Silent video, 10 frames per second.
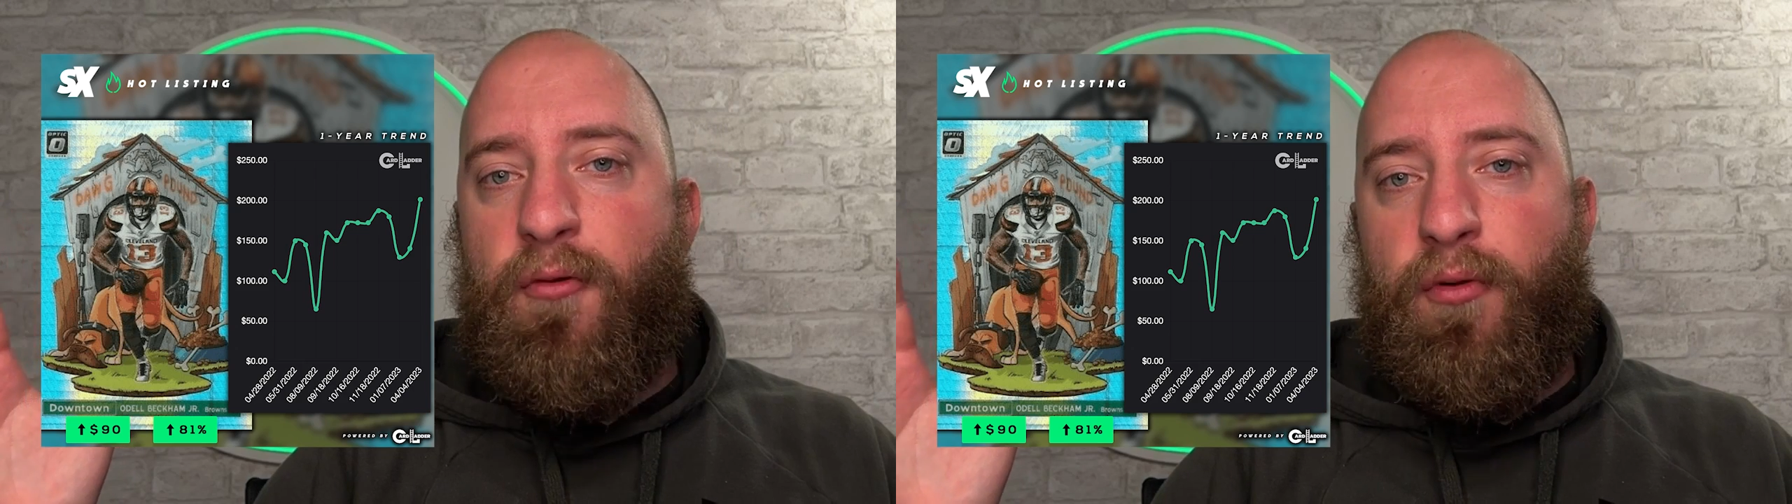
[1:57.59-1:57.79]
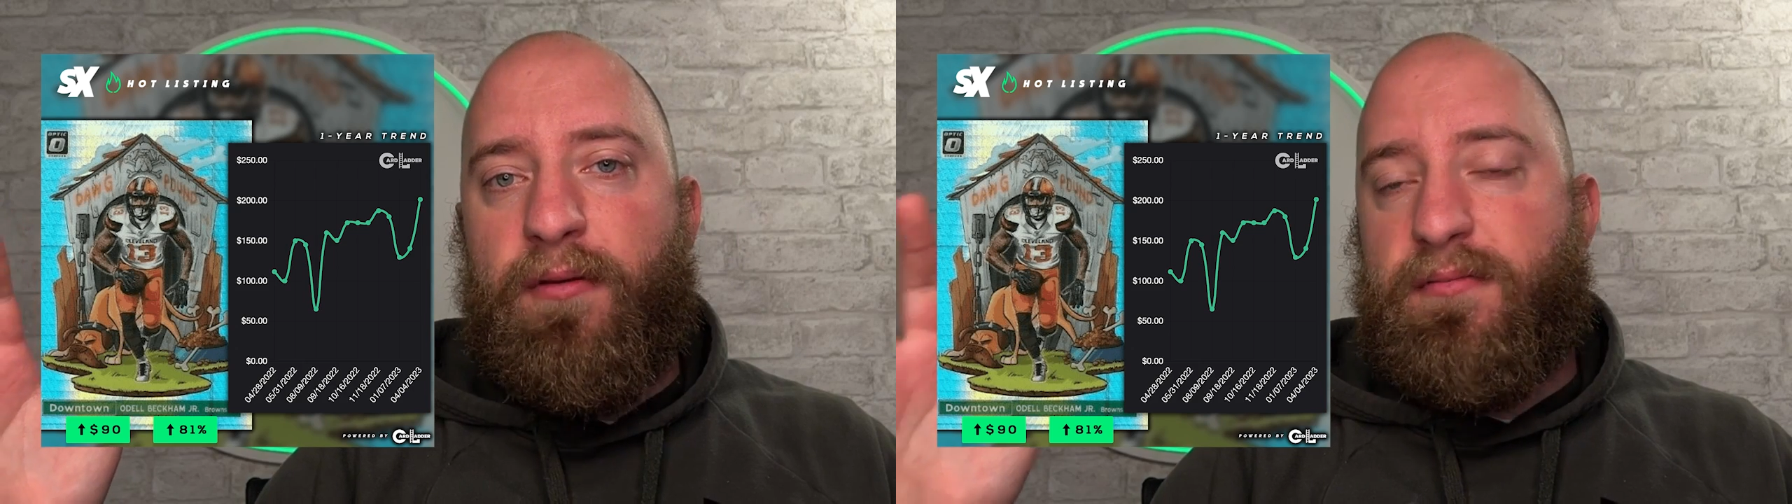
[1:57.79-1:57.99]

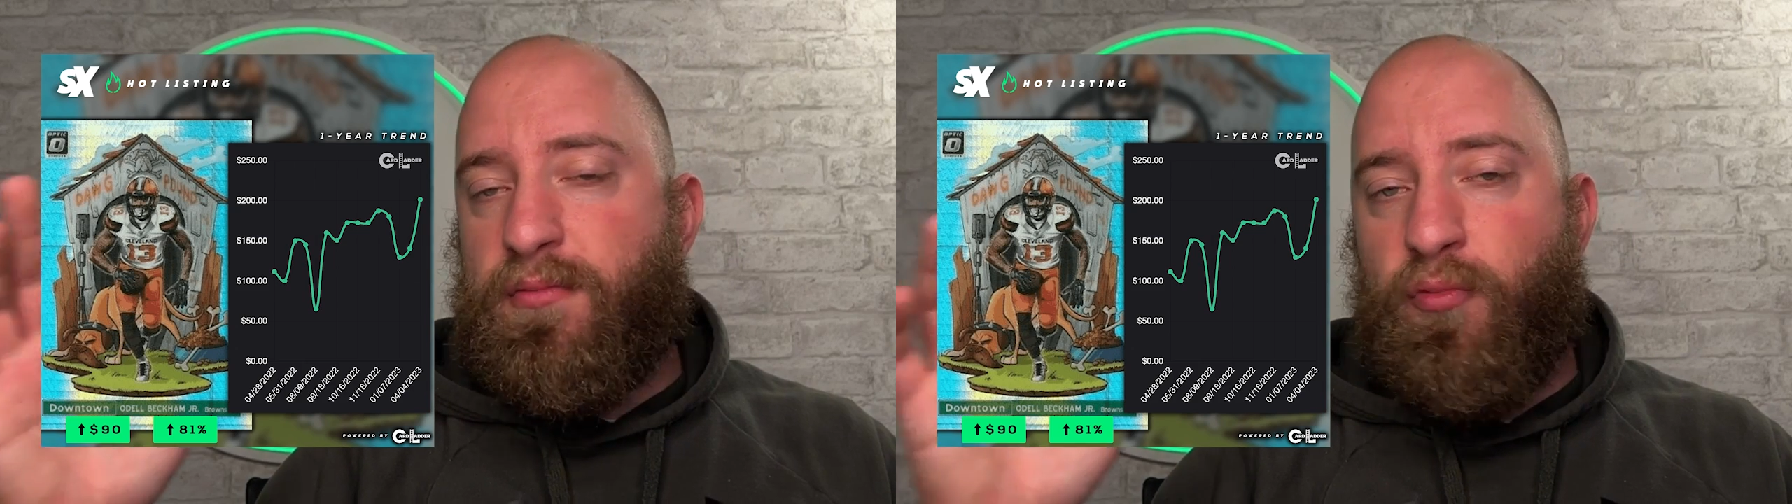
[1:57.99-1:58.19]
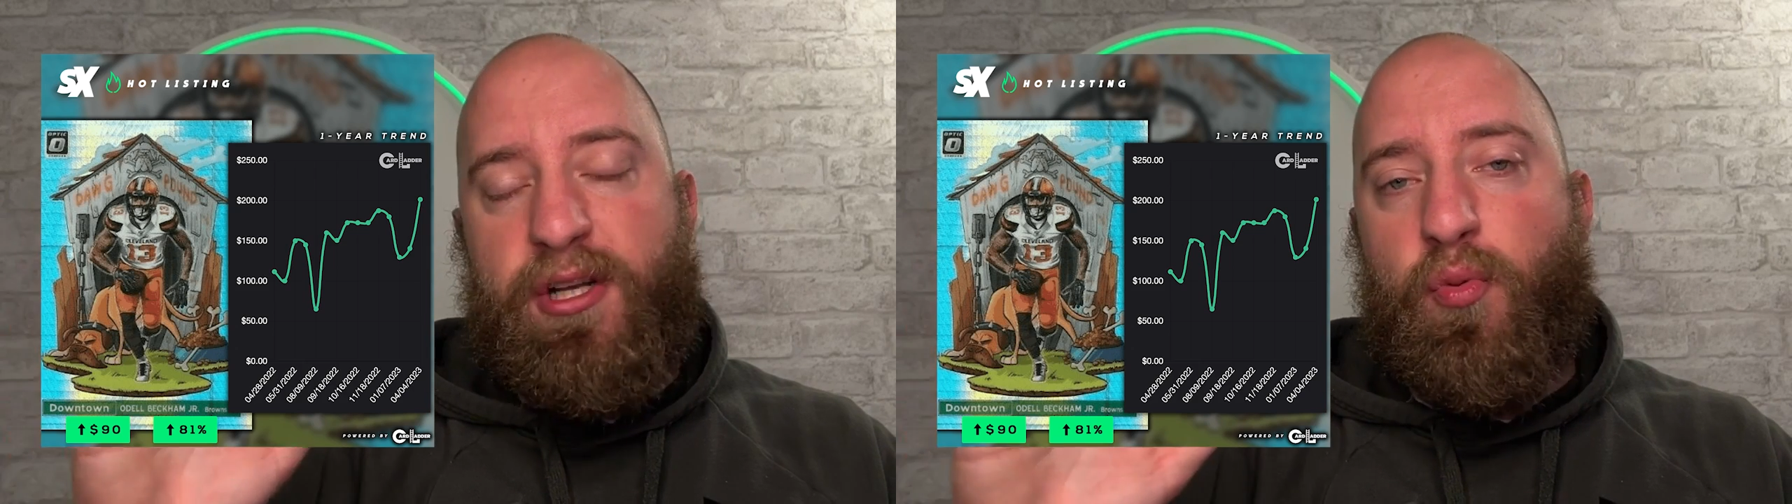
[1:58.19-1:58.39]

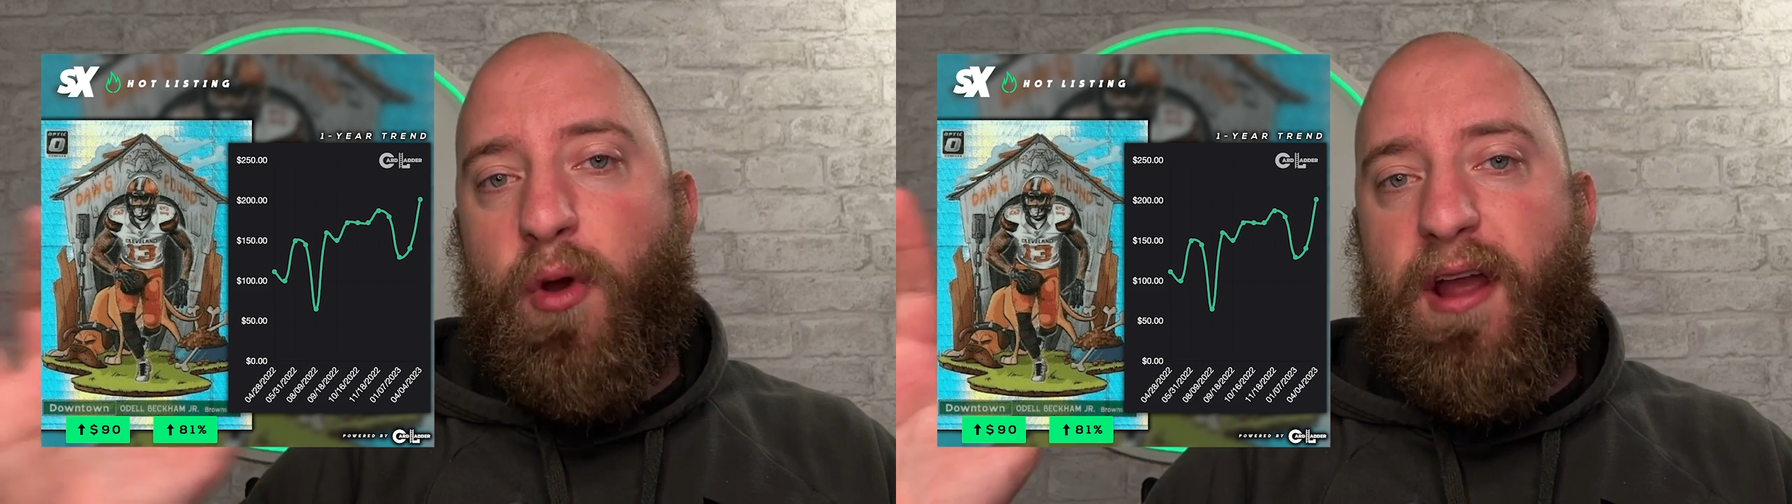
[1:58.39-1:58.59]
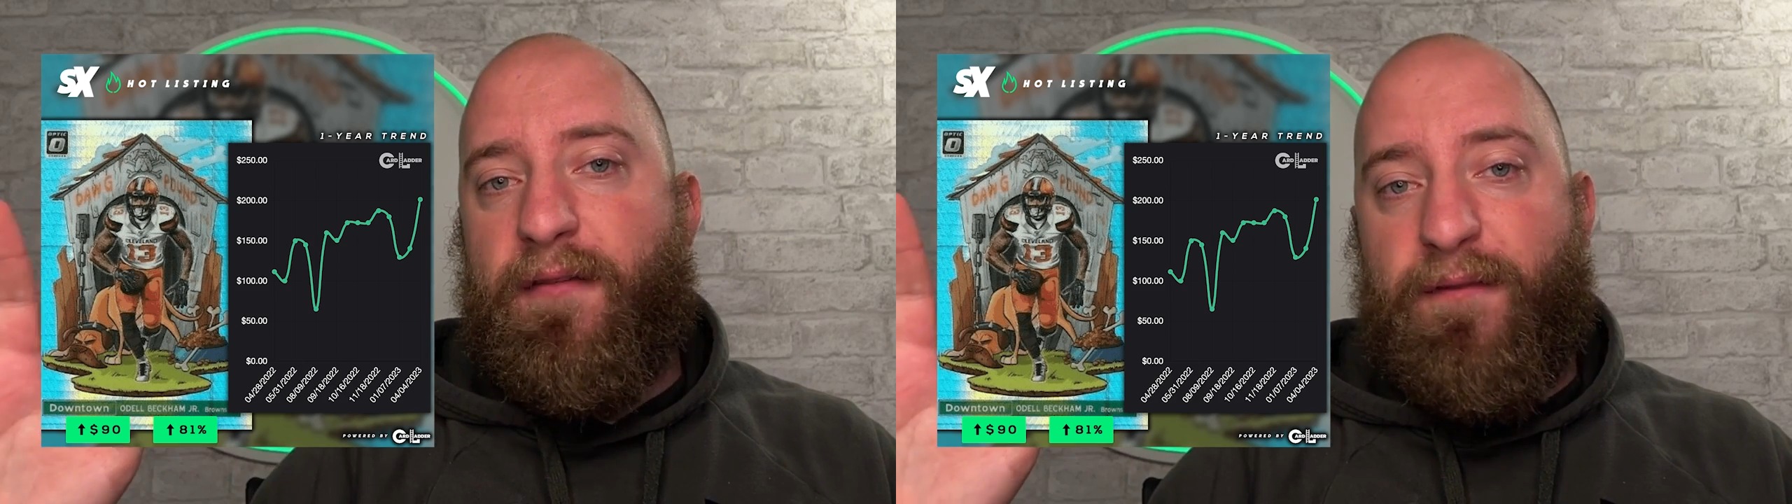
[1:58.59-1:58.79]
which
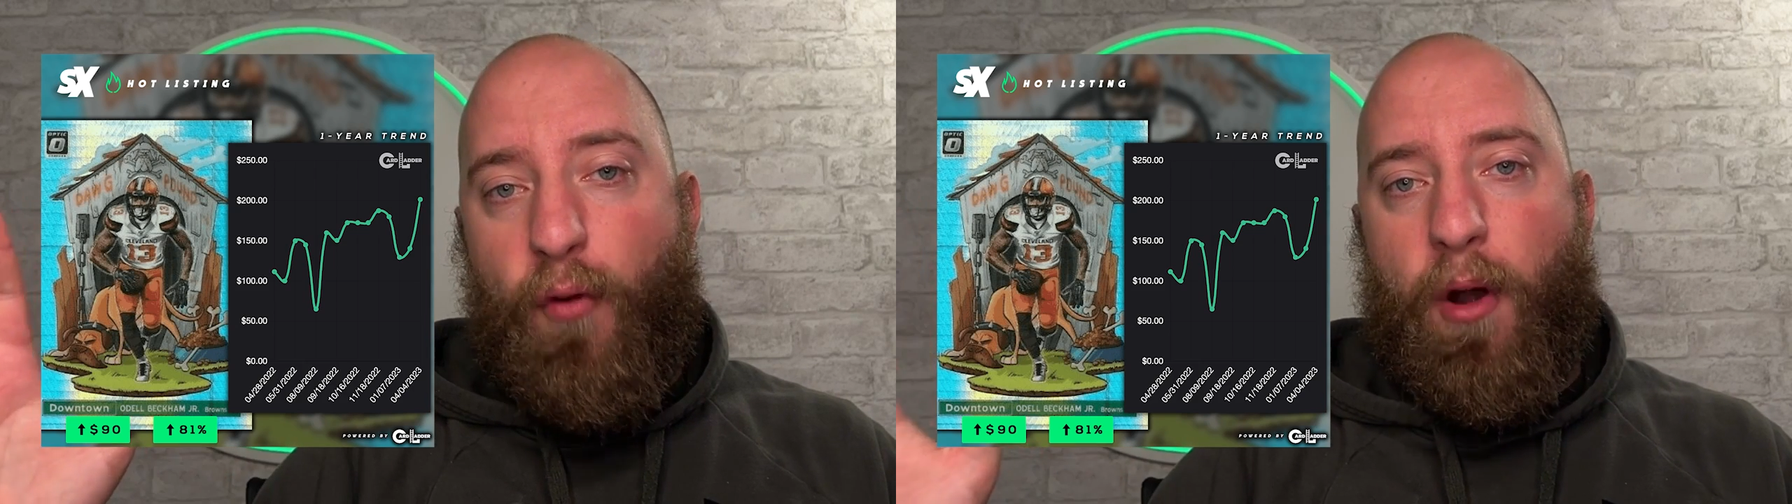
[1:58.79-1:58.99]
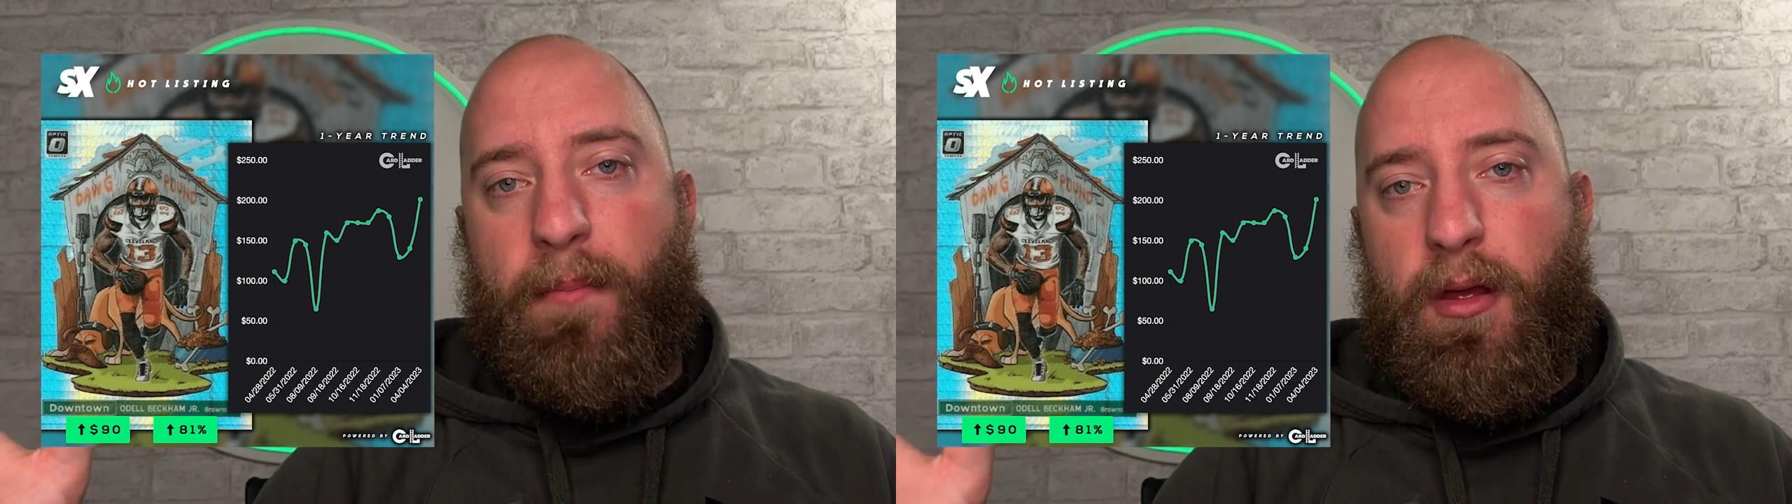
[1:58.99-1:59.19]
way or
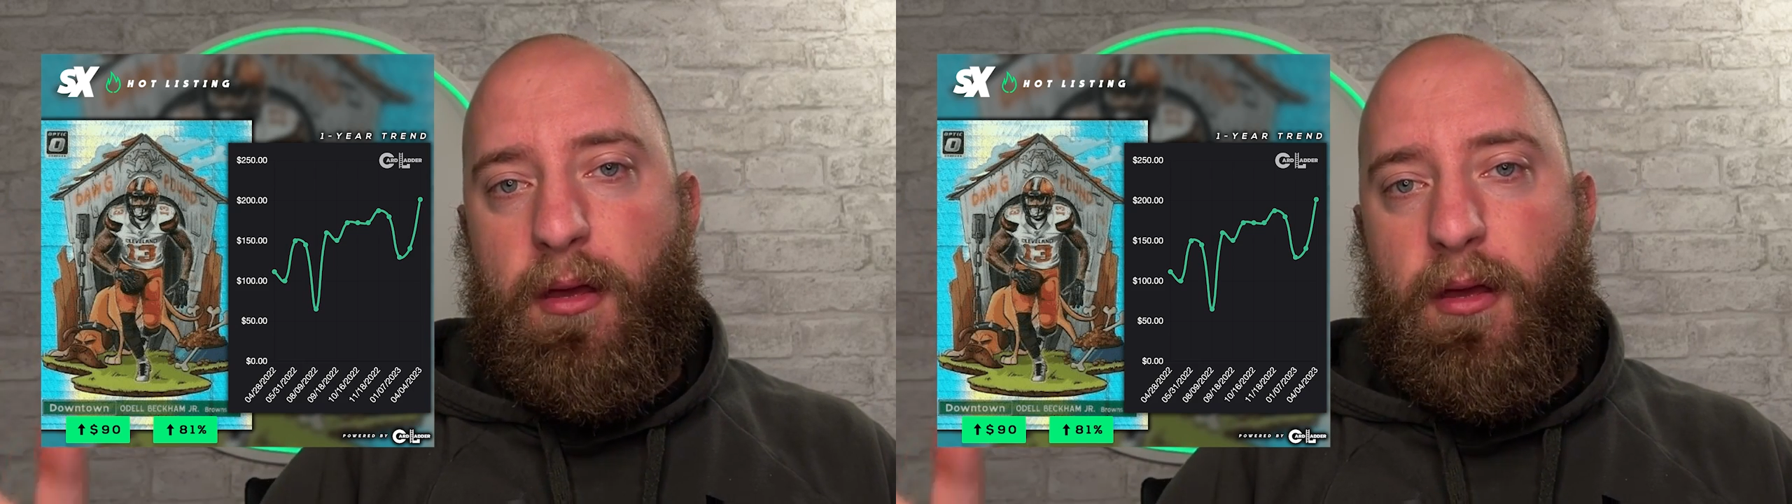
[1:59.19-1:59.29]
form.